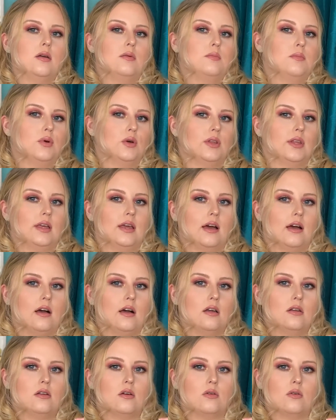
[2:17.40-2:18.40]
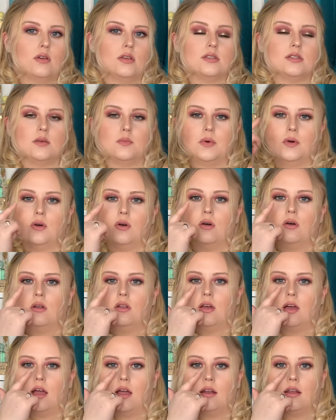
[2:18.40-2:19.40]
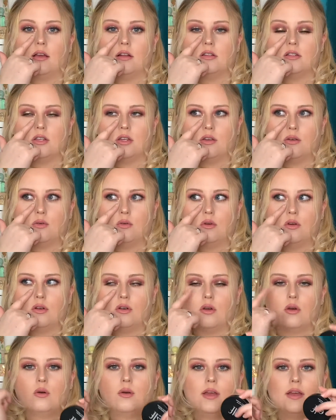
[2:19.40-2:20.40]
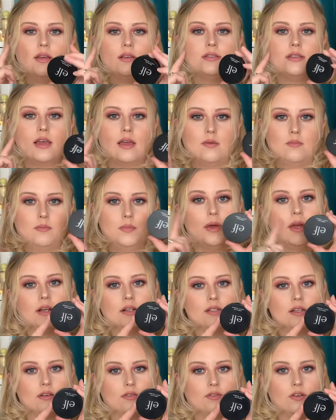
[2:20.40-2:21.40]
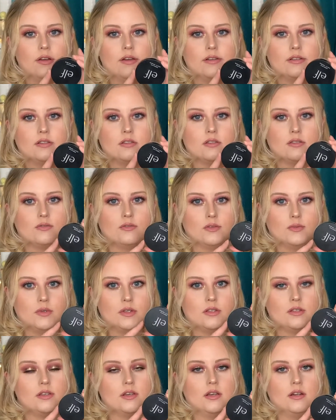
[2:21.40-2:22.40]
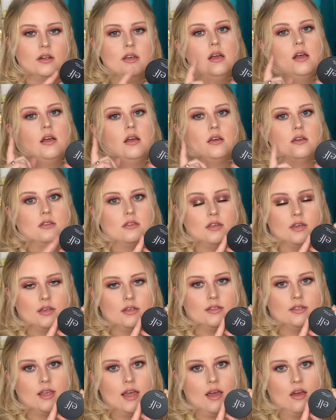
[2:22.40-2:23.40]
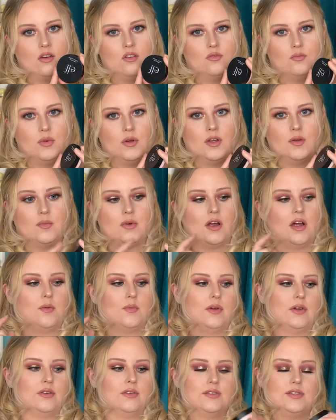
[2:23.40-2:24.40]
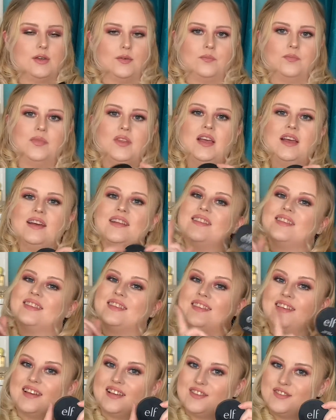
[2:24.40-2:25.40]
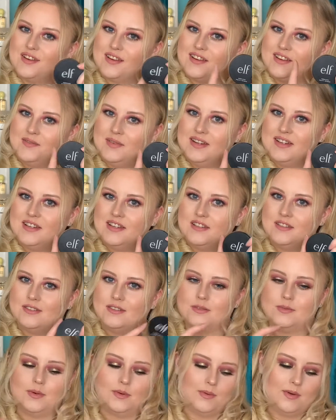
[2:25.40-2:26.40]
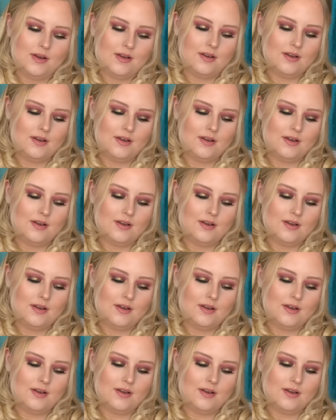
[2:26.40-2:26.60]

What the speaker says: but they are noticeable, and I do notice a big difference from using this e.l.f. Putty Primer. So that's recommendation number 1.